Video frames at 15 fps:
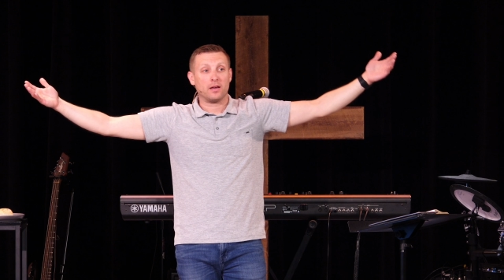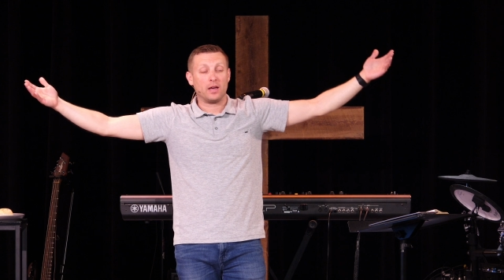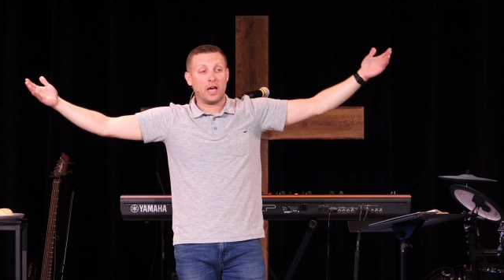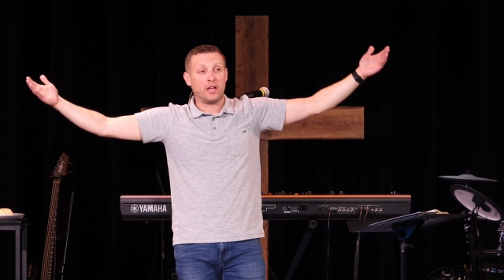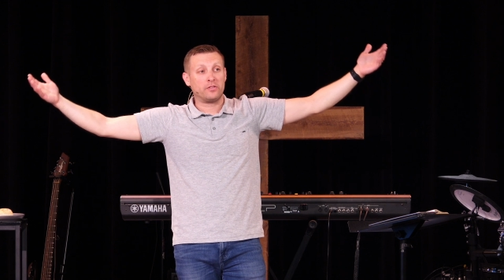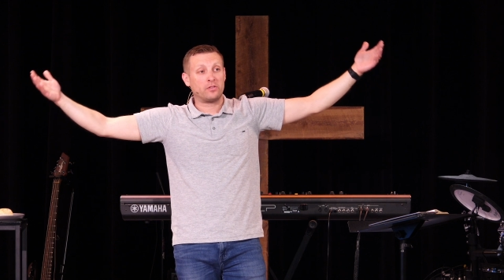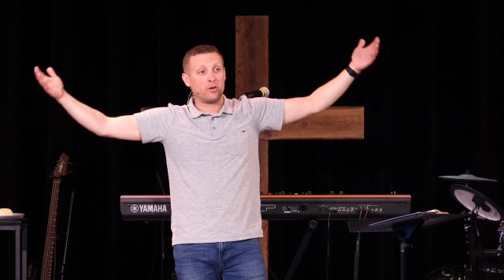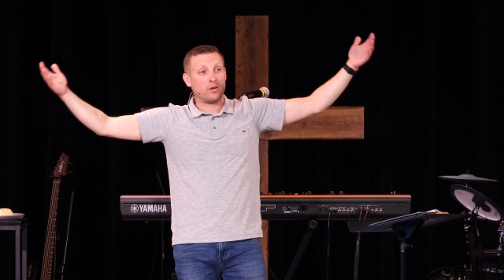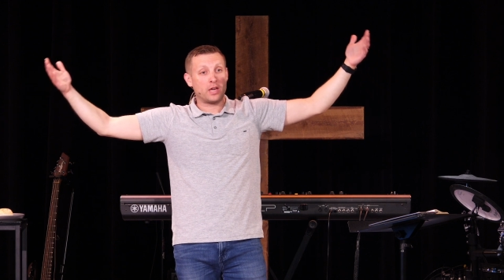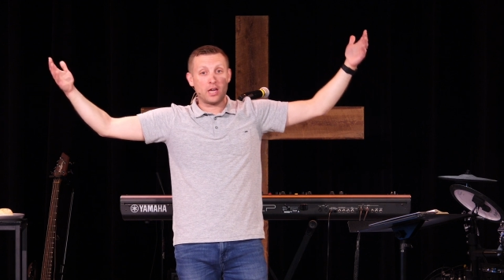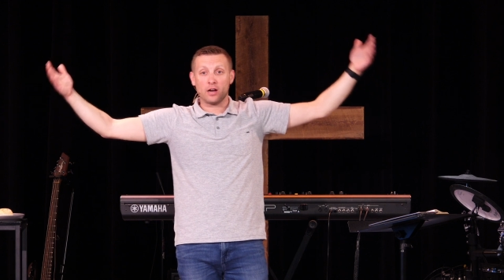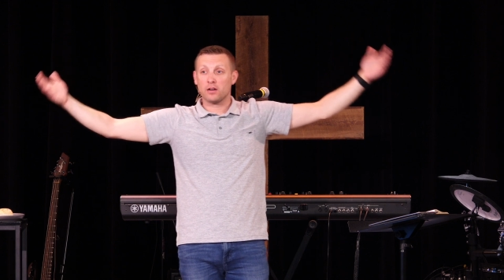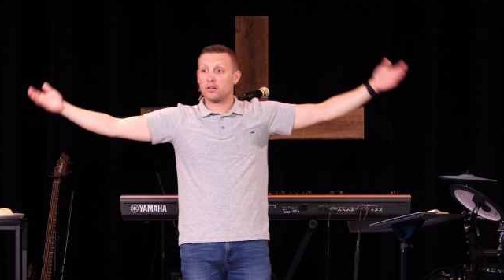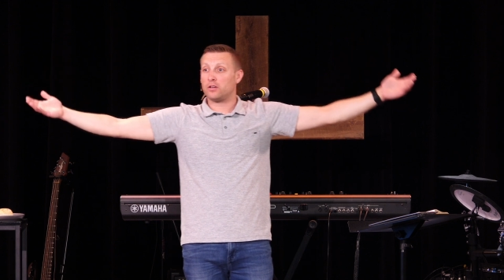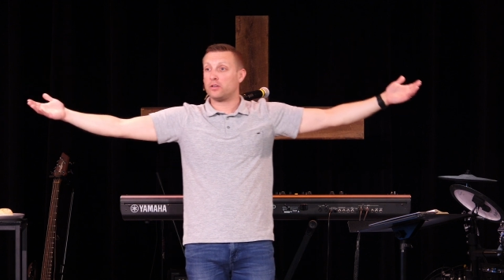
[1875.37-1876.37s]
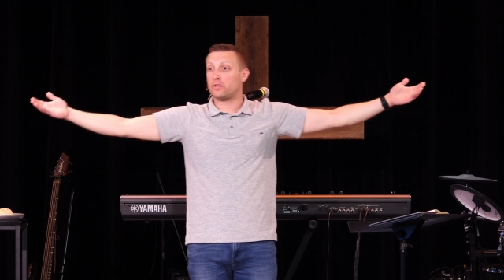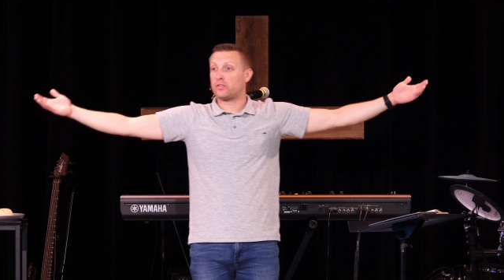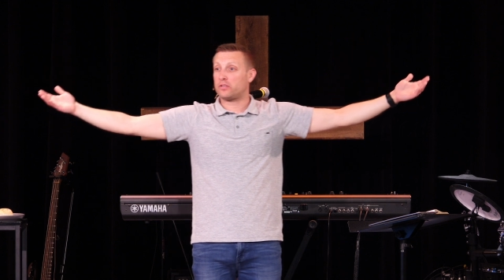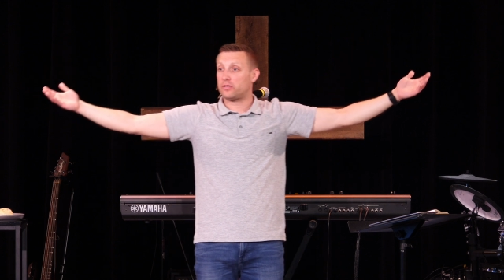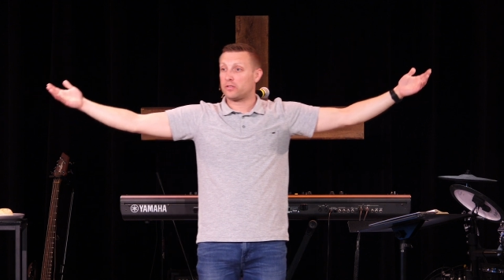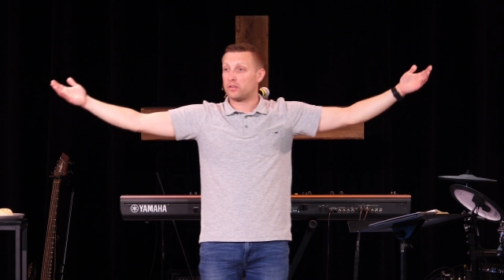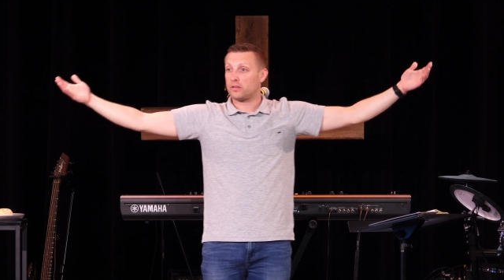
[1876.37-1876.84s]
And so here
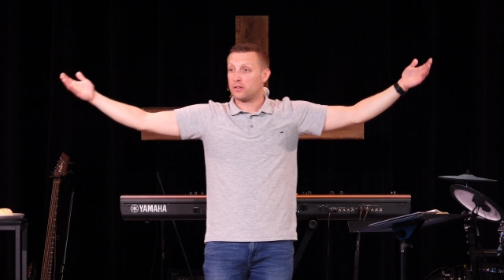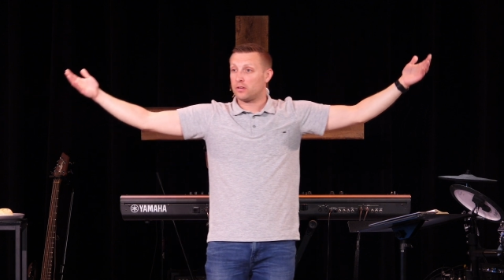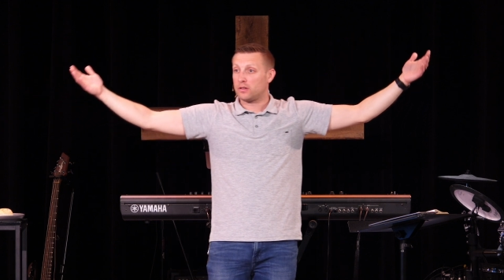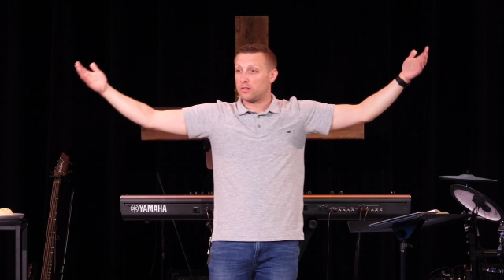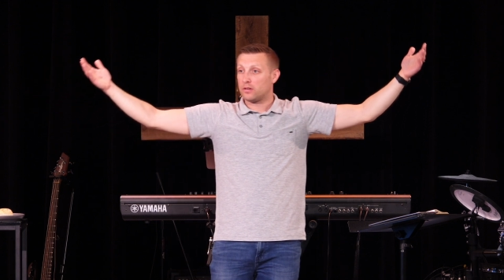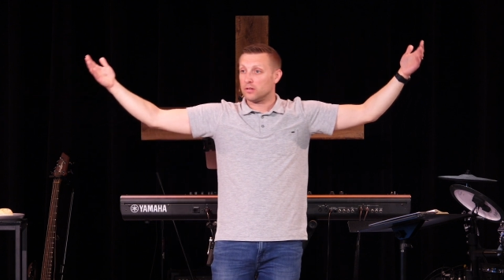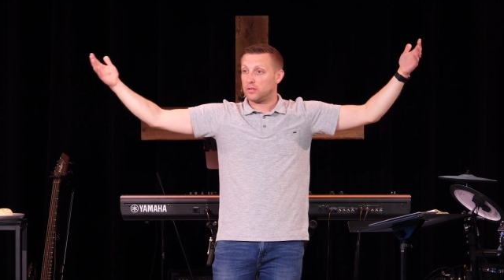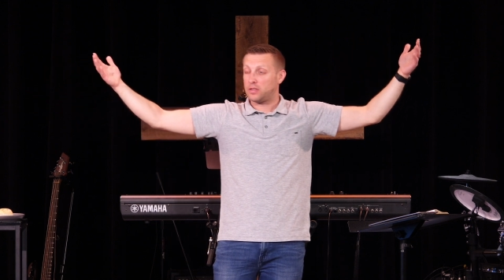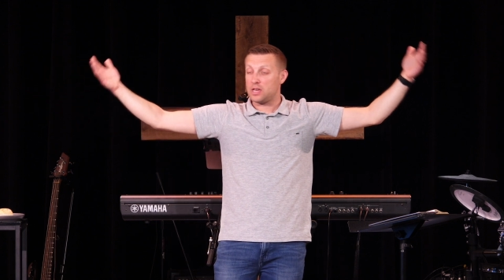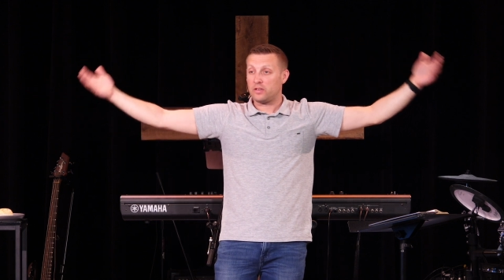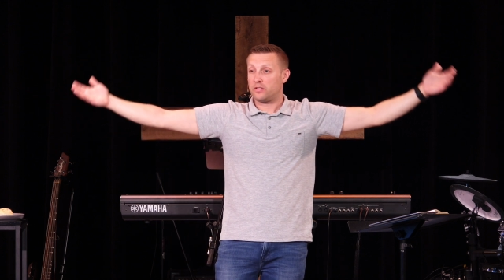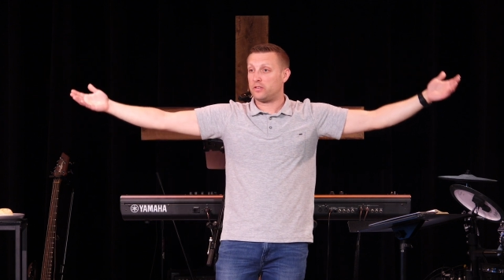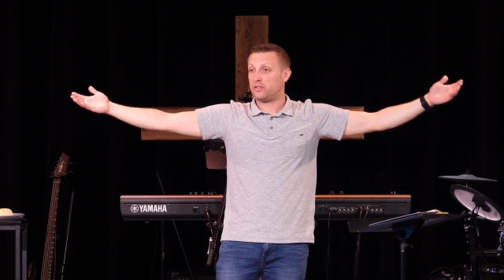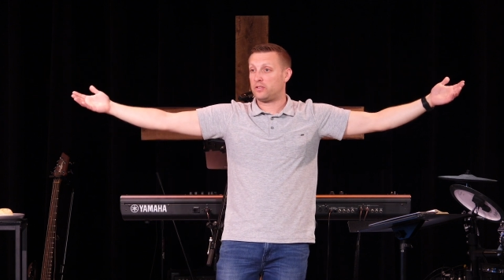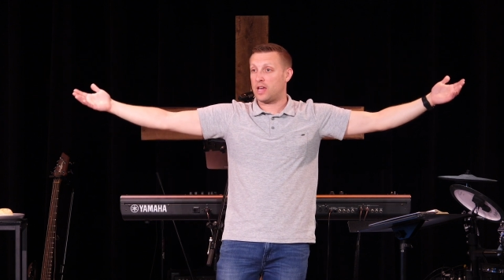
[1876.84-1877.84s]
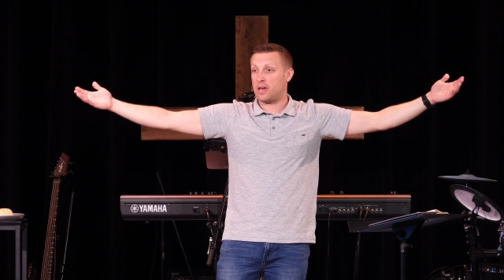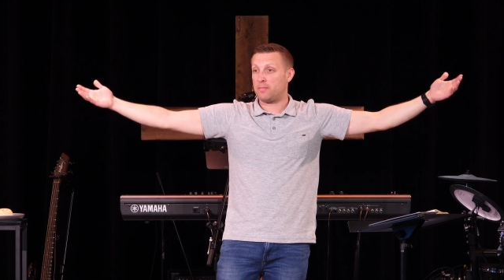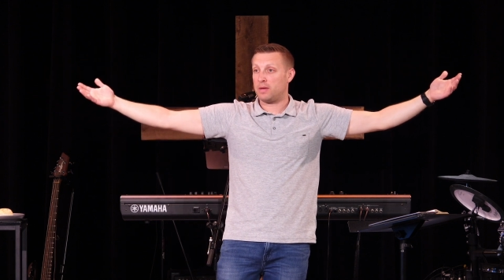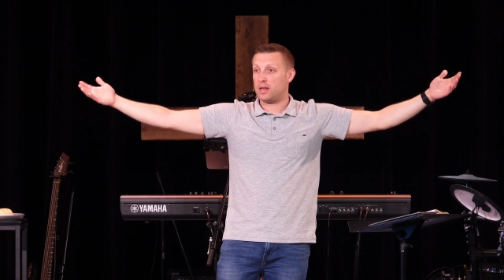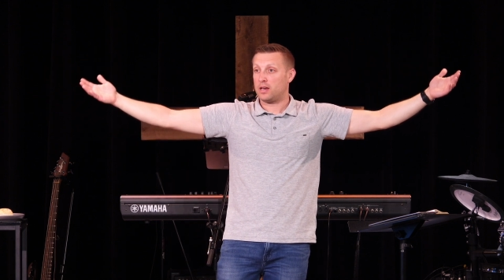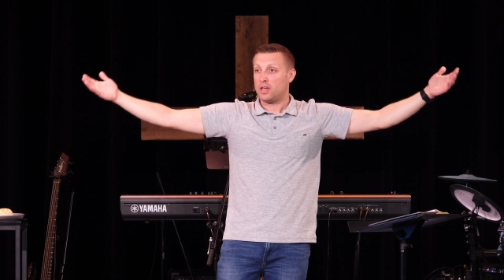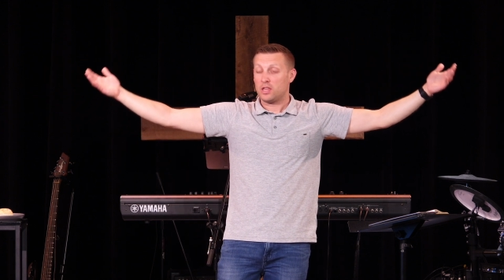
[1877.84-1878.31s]
Luke's thesis
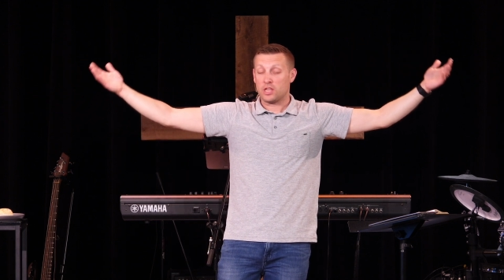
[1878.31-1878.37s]
statement